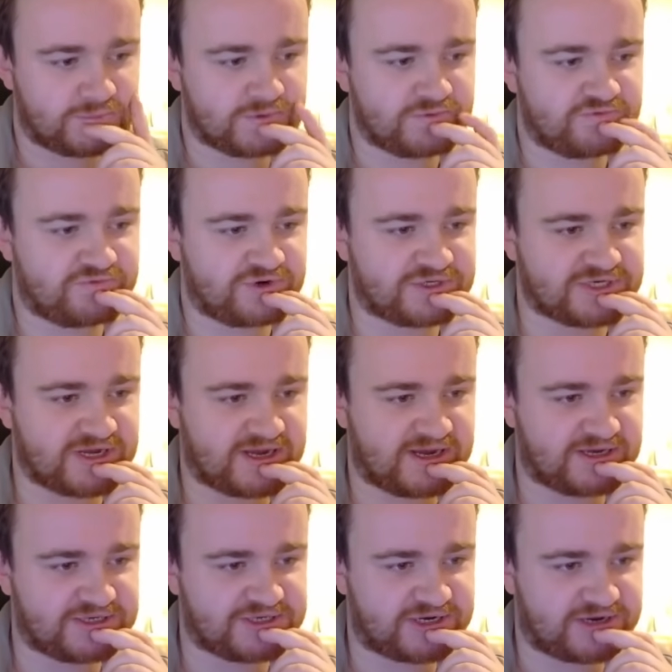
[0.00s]
Crash a
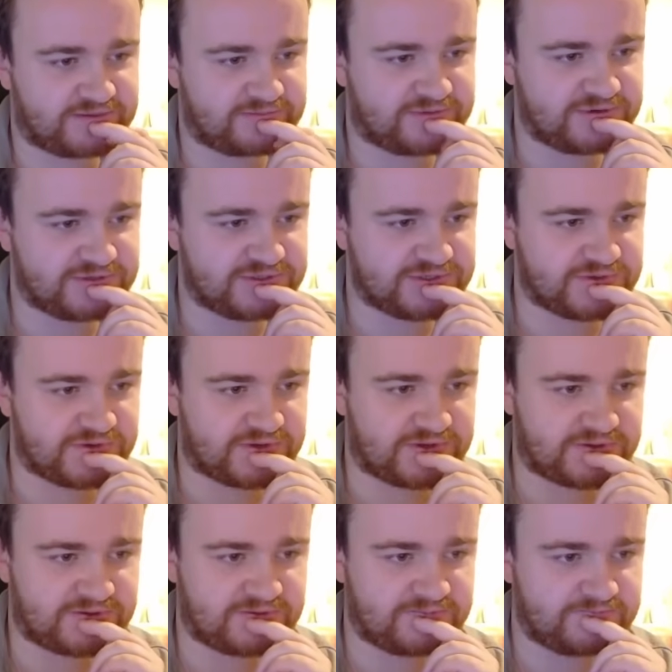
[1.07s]
Hatchan, put 2
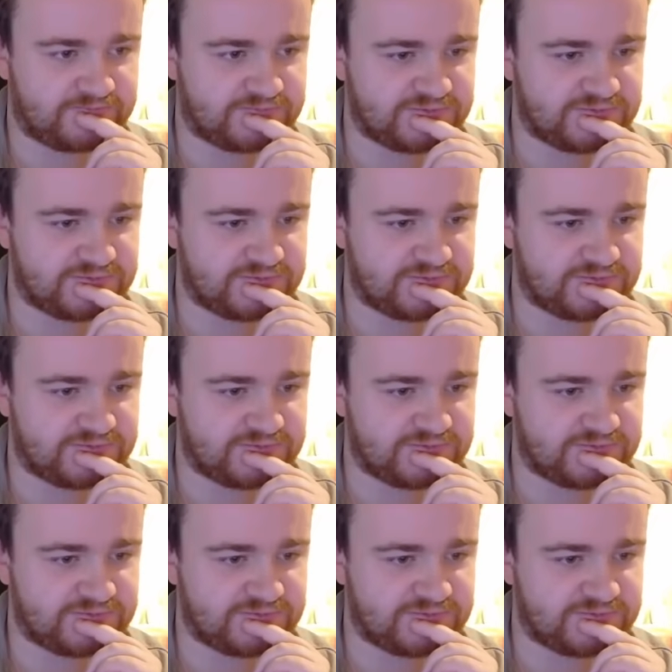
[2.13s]
here.